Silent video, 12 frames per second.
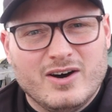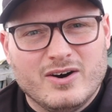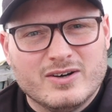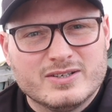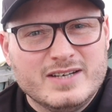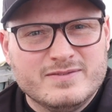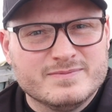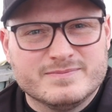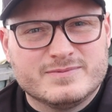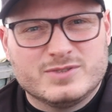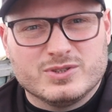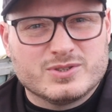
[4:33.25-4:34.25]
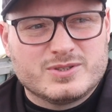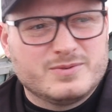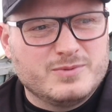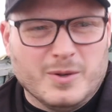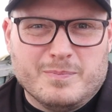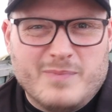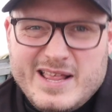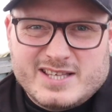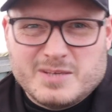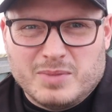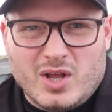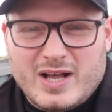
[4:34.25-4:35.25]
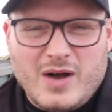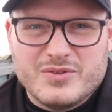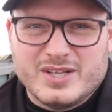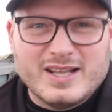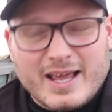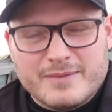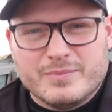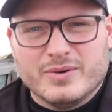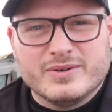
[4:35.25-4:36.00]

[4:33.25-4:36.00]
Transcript: or even just a bit to block out the light.